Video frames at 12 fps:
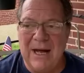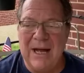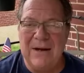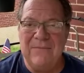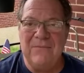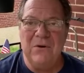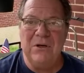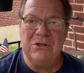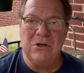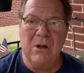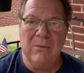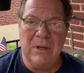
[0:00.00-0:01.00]
had footage
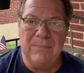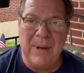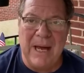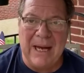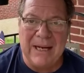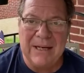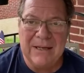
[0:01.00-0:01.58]
all the way back